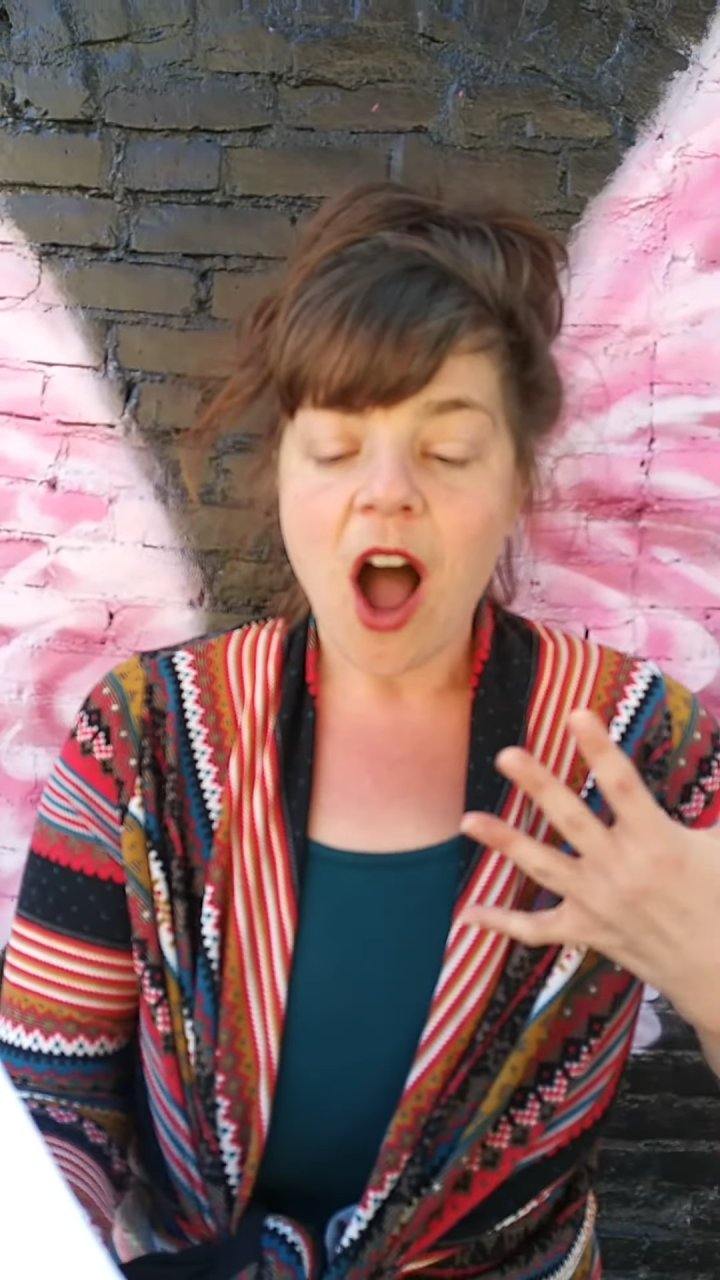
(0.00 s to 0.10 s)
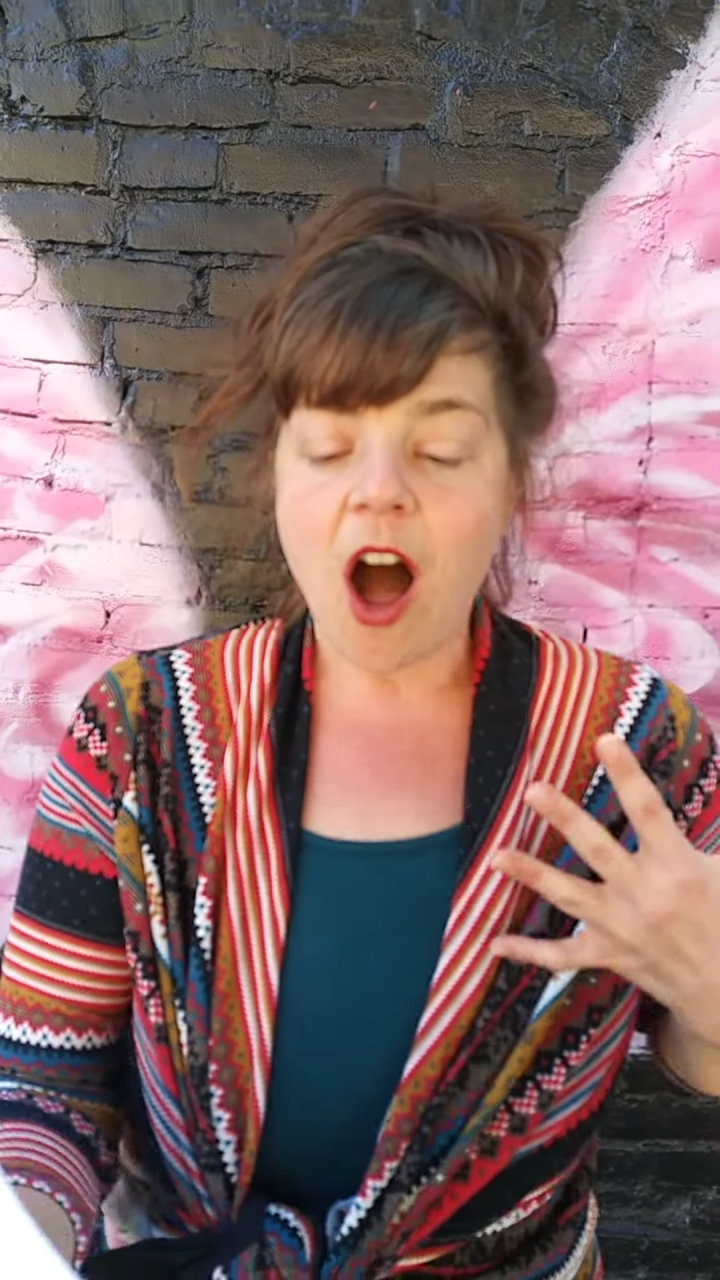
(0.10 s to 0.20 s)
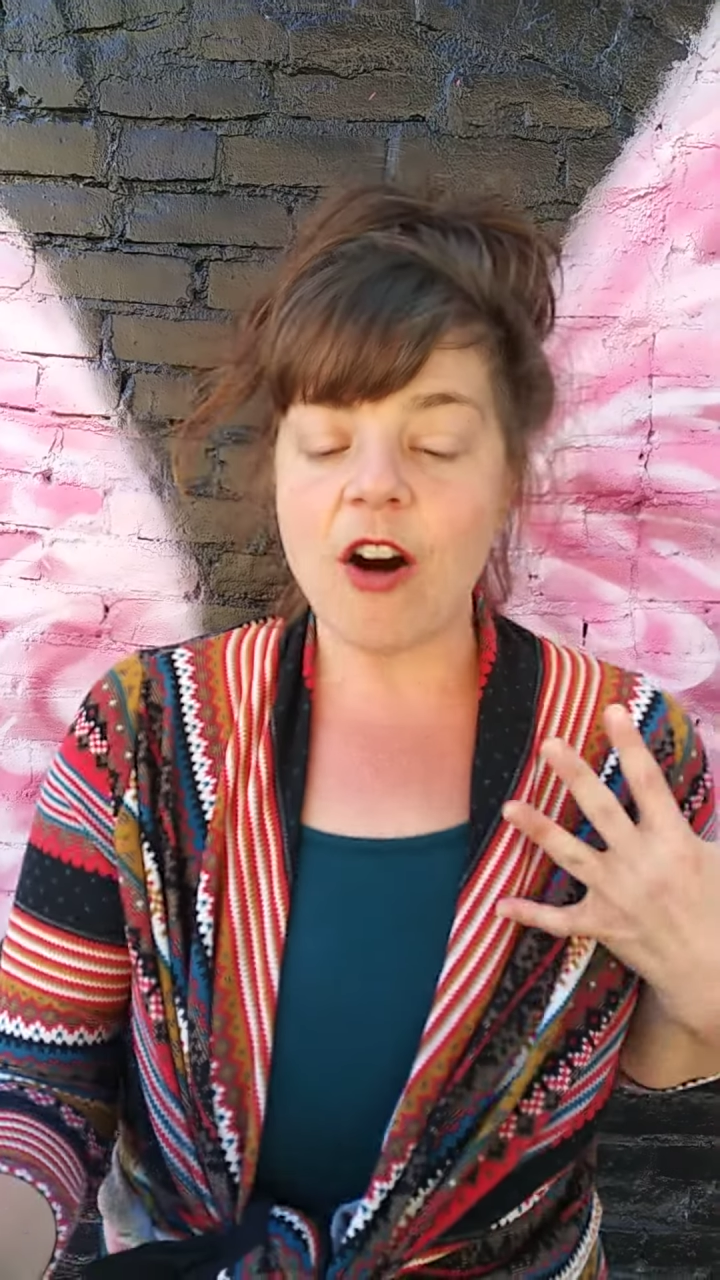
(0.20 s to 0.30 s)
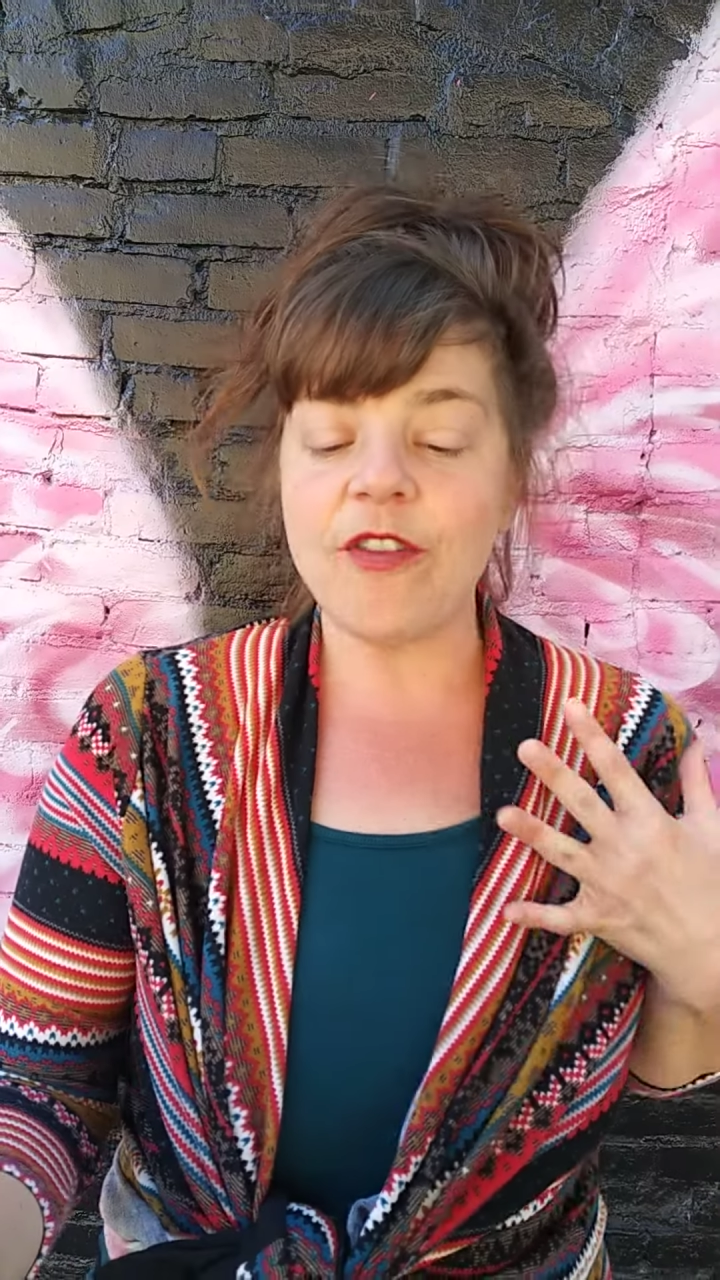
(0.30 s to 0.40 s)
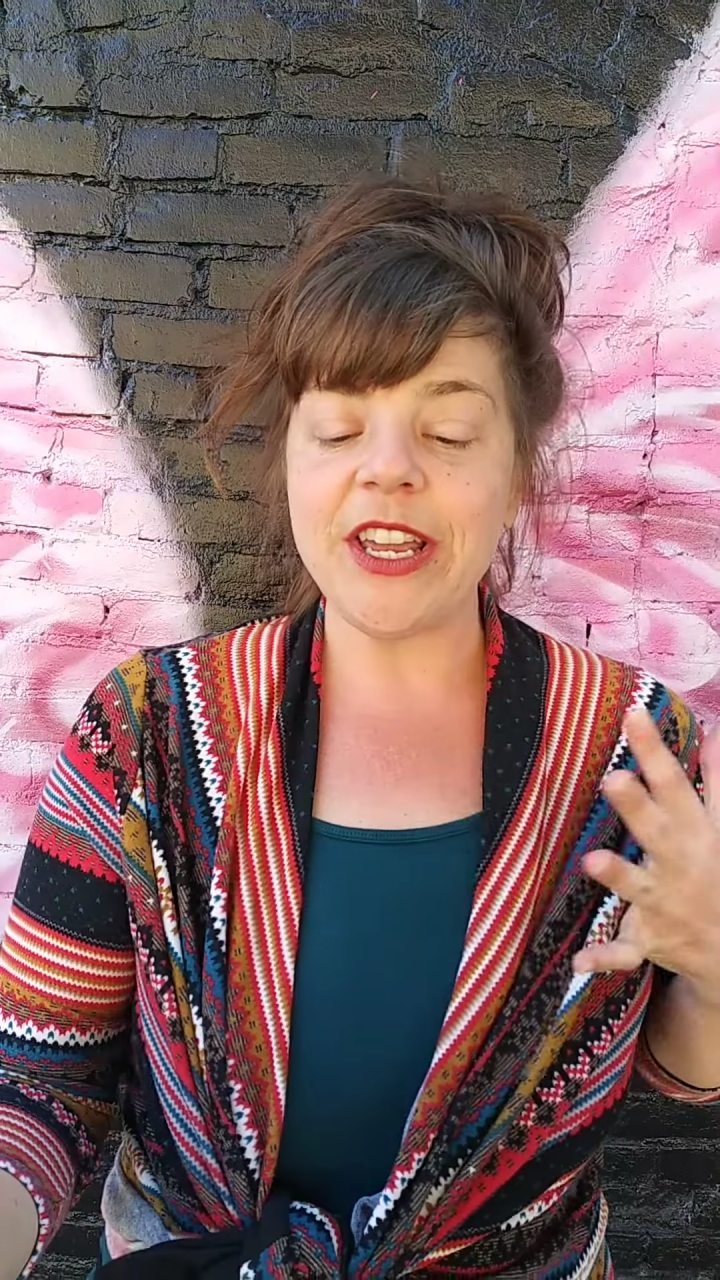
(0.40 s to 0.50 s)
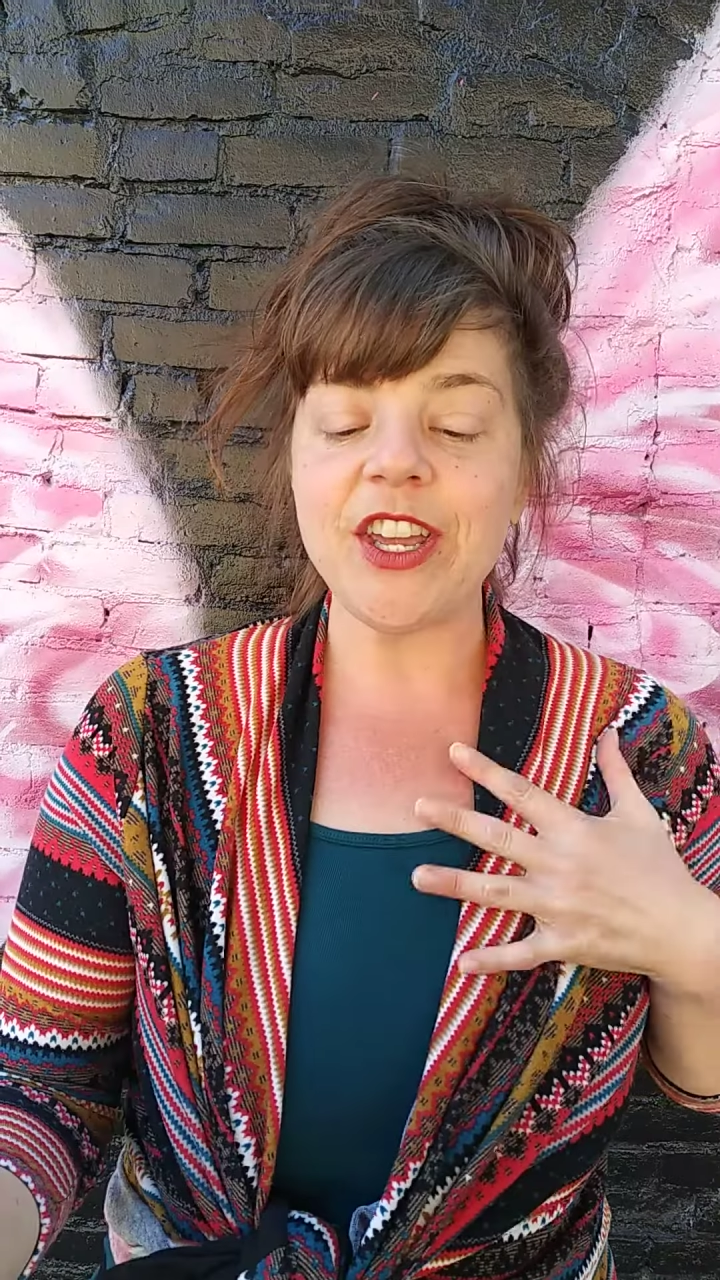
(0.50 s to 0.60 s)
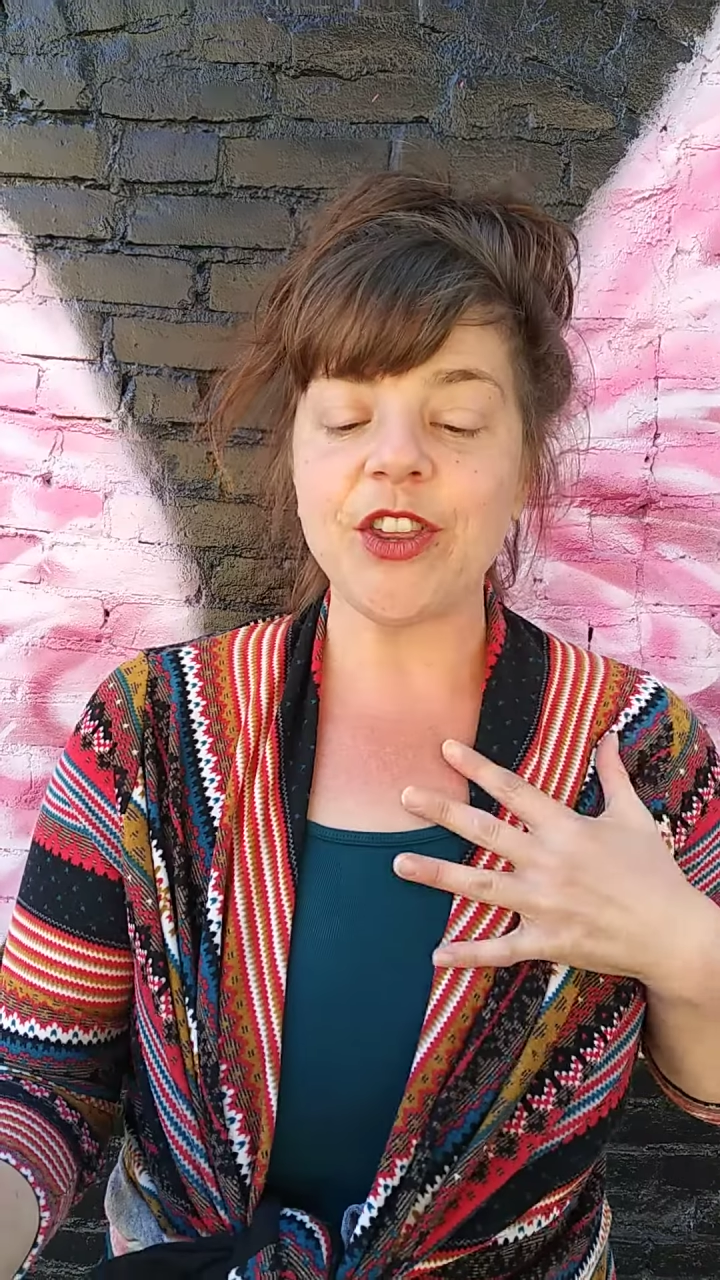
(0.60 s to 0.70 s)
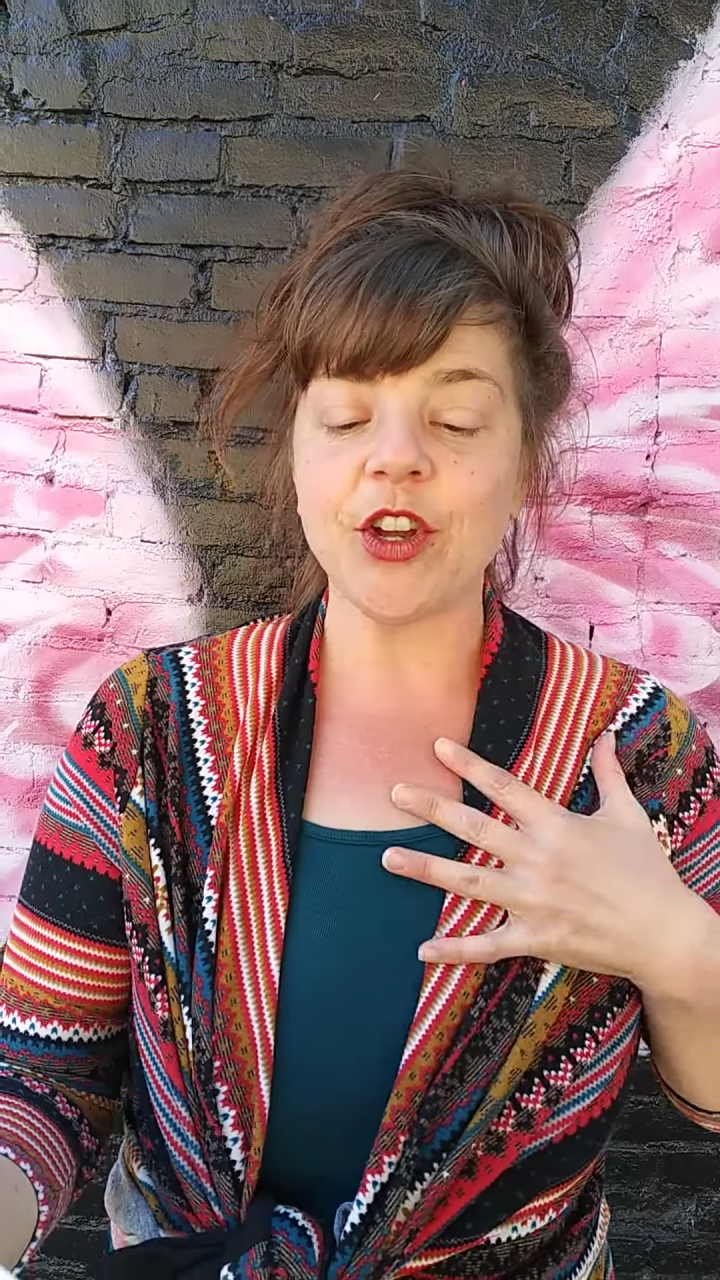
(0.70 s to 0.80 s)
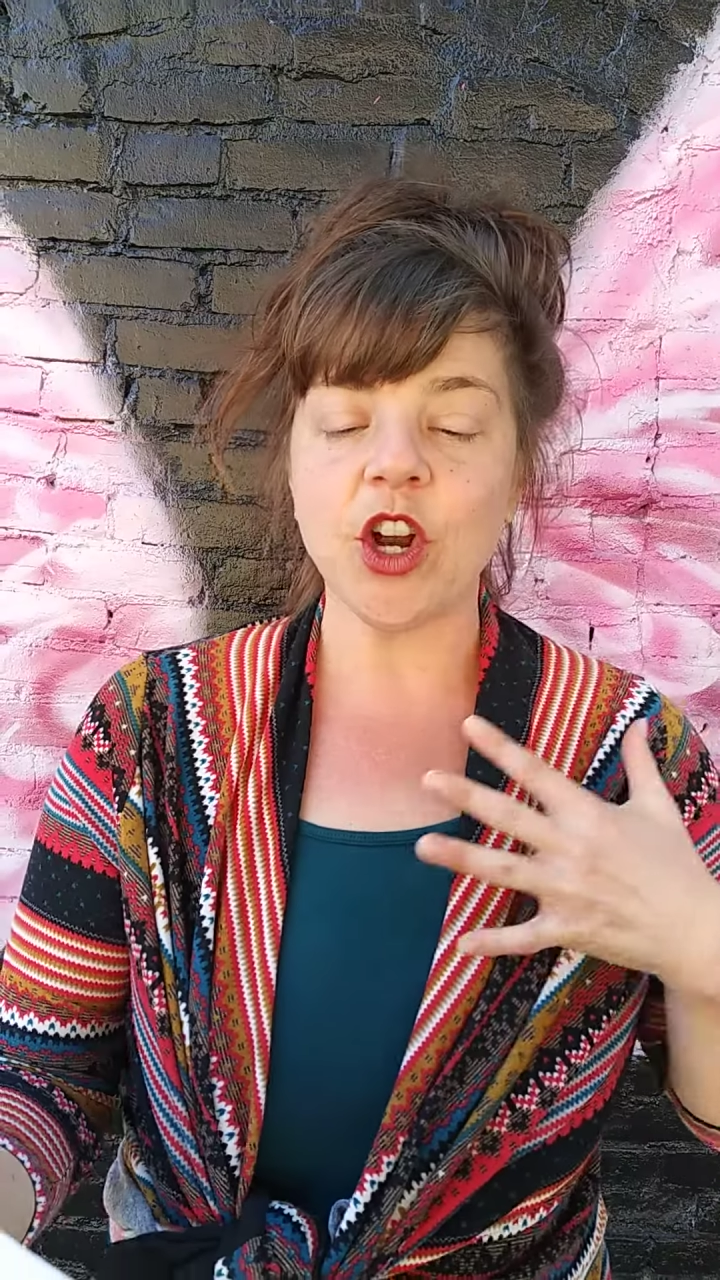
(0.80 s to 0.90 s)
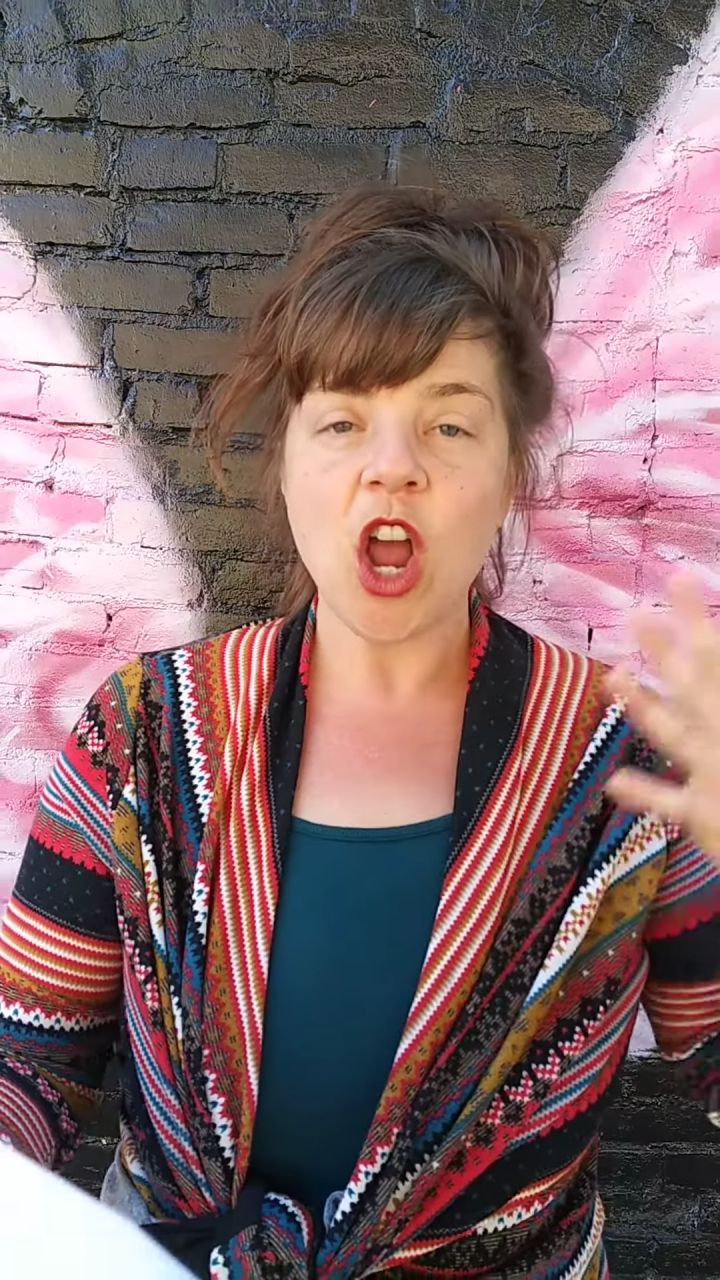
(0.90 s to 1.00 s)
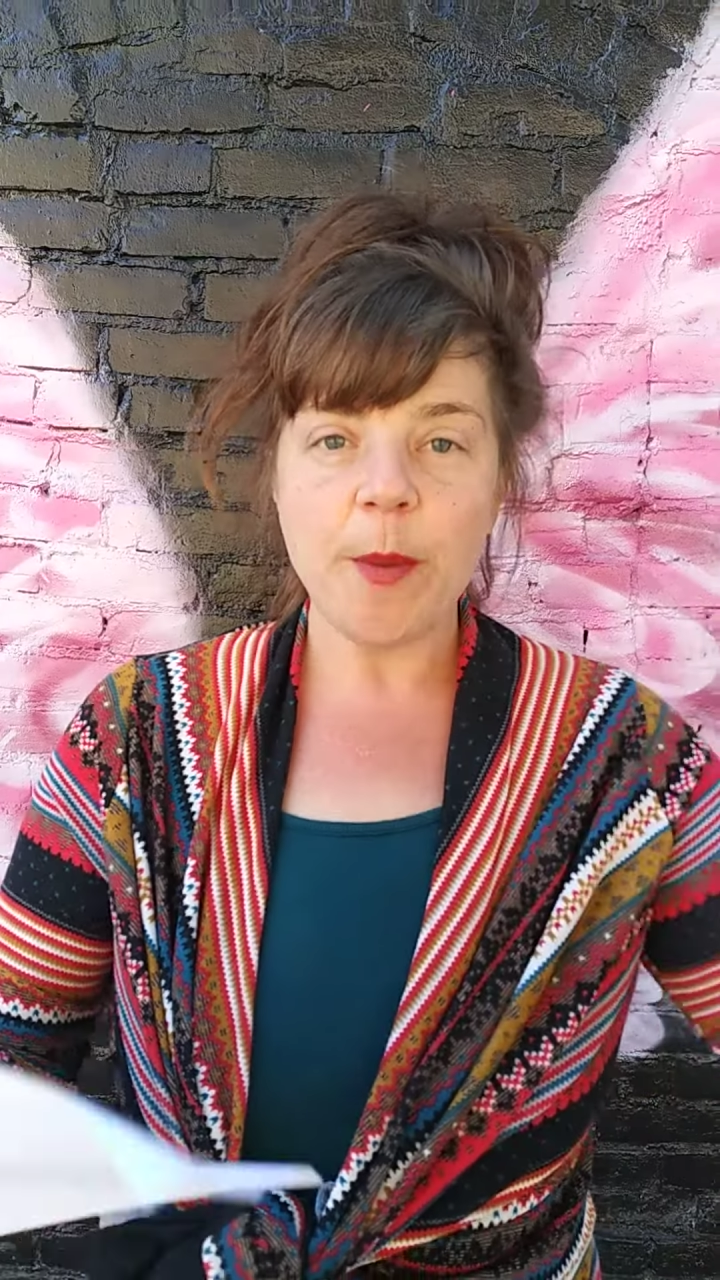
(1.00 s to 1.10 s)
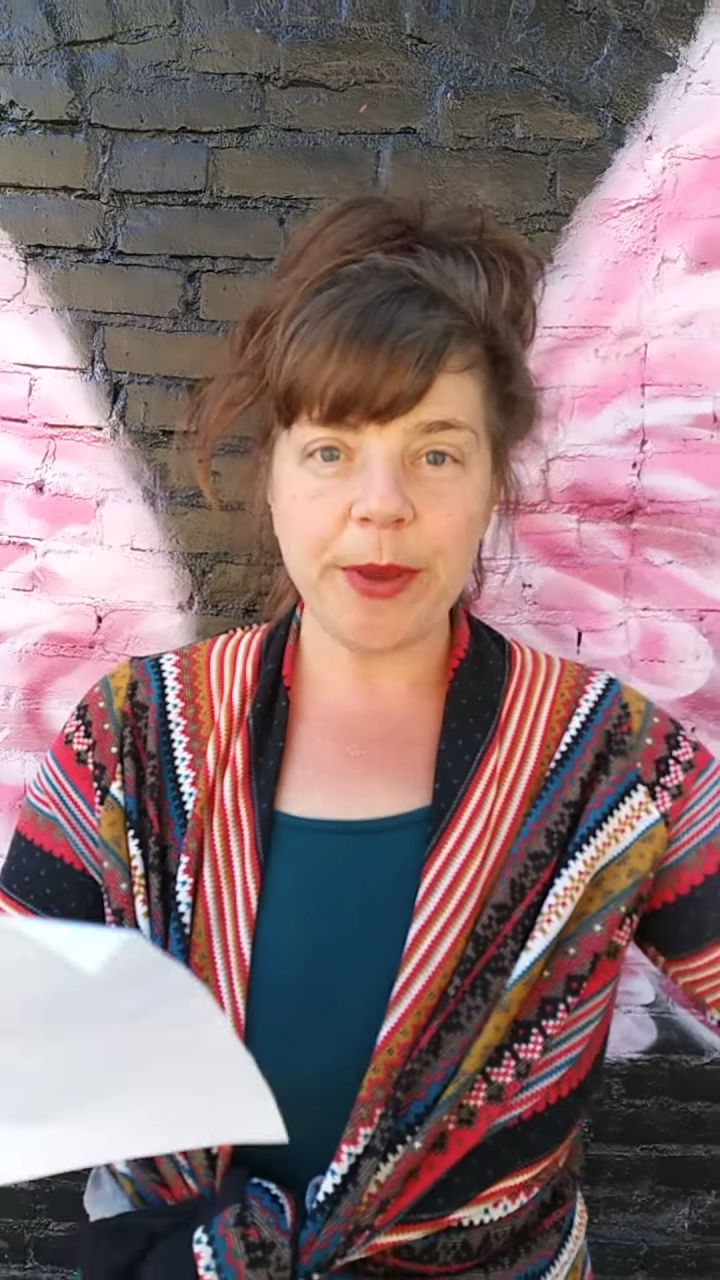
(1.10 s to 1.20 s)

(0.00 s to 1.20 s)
of ether,